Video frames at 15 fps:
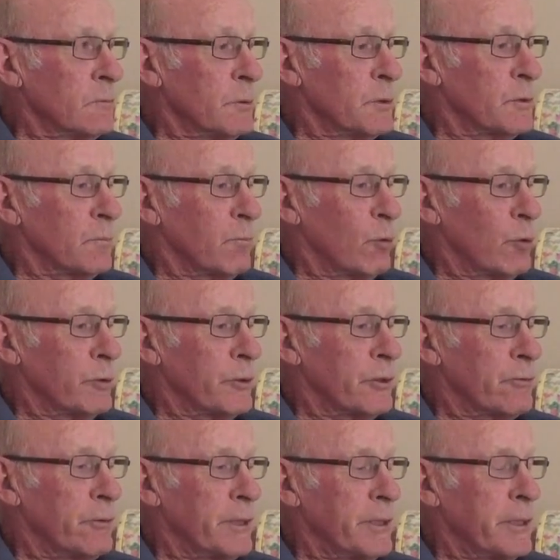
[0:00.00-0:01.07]
We supported
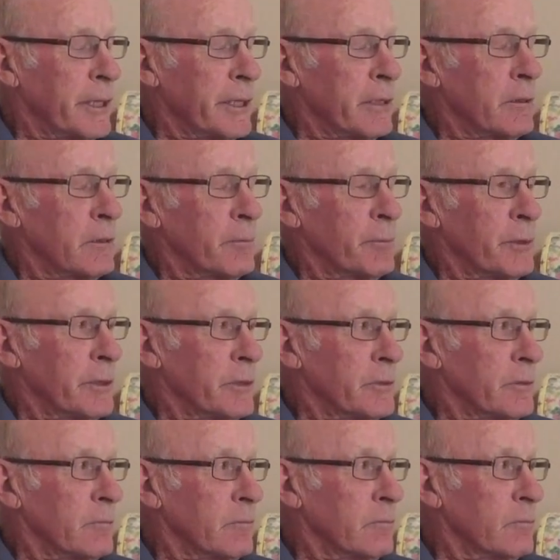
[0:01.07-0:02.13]
3 tank
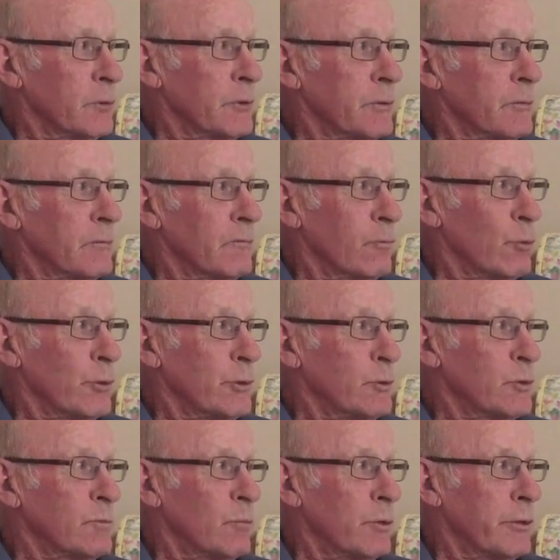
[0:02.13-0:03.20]
companies with 4
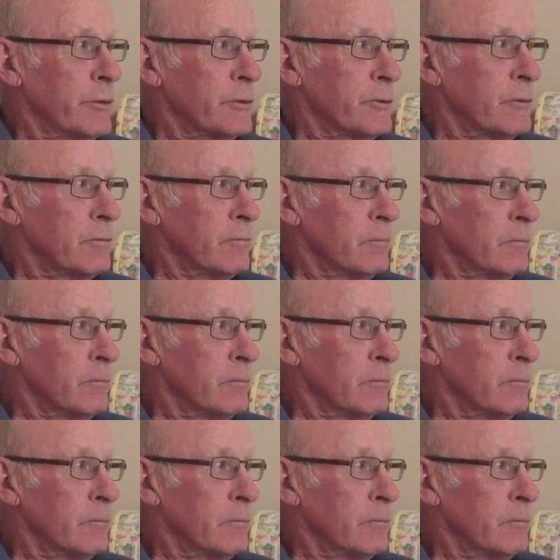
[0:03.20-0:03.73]
Deuce mortars.